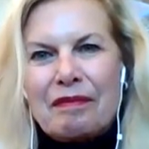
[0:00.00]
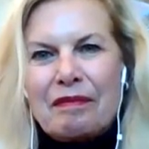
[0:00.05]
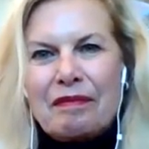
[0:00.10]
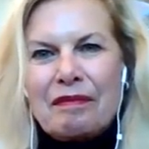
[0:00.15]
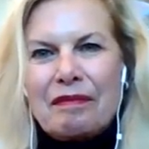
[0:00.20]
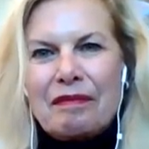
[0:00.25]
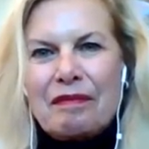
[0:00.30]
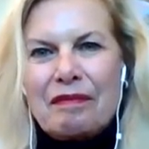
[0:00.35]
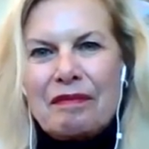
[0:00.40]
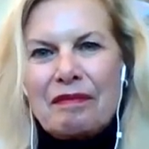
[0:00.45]

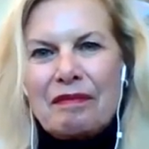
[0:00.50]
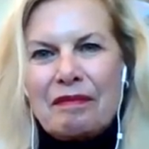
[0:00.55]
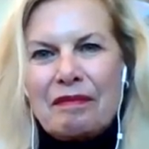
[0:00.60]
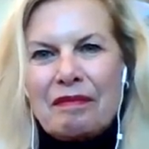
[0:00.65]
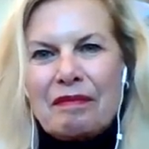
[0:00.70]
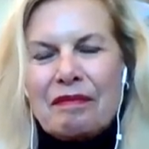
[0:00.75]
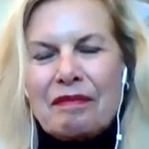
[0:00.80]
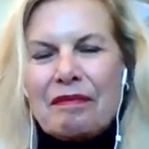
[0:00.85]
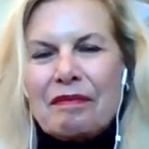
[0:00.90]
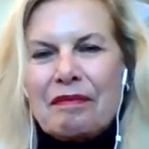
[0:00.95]

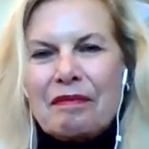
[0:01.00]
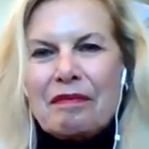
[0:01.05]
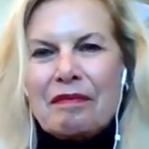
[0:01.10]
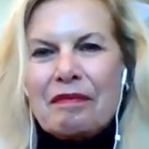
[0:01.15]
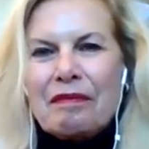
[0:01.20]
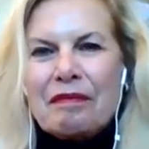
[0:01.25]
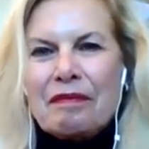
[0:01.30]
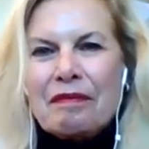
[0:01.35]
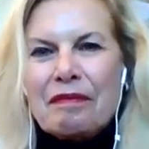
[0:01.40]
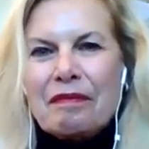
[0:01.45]

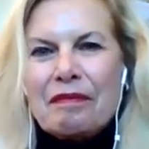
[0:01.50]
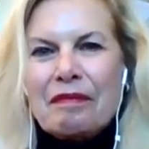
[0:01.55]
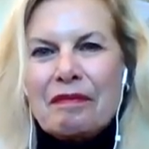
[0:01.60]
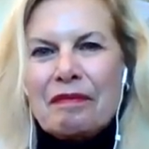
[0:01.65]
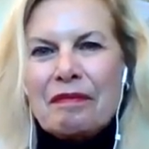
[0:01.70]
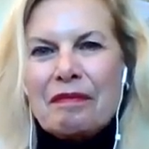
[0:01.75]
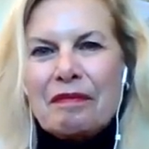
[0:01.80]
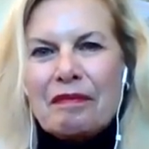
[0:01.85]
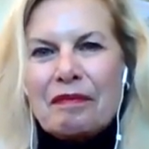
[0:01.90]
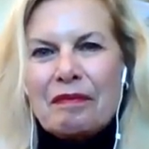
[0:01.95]

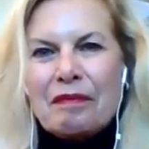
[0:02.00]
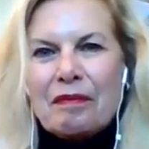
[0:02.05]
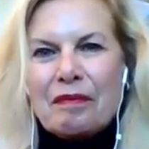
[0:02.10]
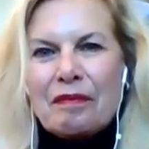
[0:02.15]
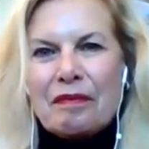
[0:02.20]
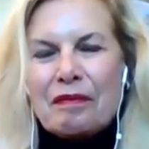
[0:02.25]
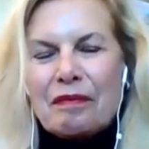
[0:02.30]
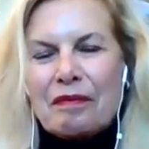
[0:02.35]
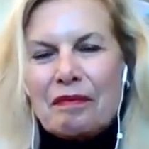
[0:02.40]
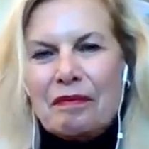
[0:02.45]

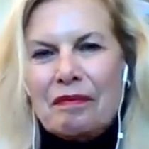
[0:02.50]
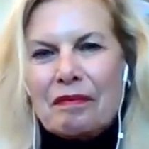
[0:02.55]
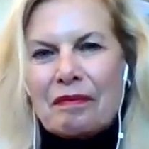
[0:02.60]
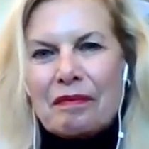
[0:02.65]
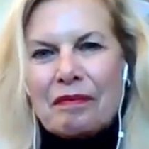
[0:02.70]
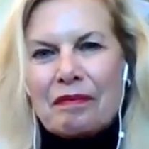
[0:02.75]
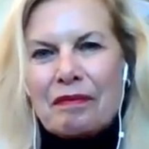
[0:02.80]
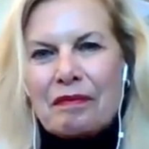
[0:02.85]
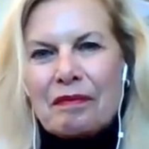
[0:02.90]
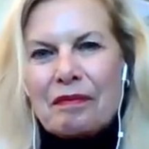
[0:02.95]

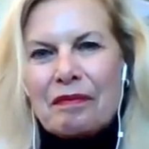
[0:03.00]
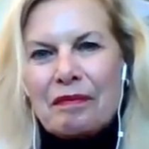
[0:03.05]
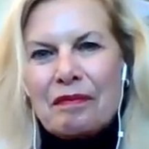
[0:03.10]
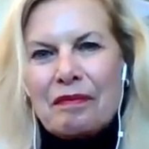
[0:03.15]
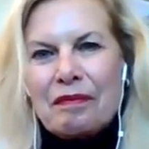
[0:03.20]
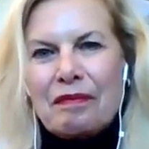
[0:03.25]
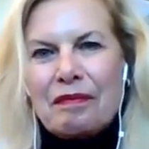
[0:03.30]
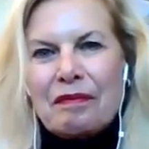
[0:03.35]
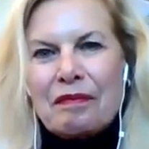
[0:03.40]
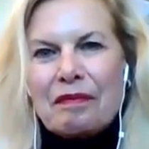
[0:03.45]

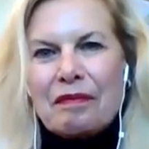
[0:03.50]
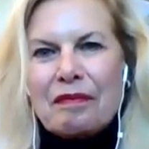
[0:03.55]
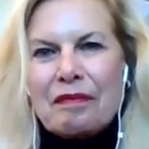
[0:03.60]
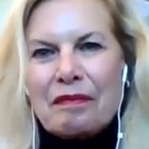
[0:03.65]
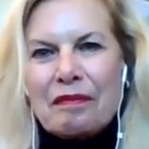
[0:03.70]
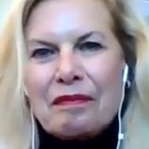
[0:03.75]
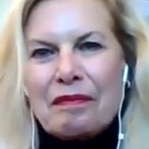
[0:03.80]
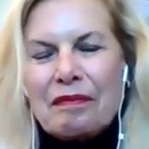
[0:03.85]
(not speaking)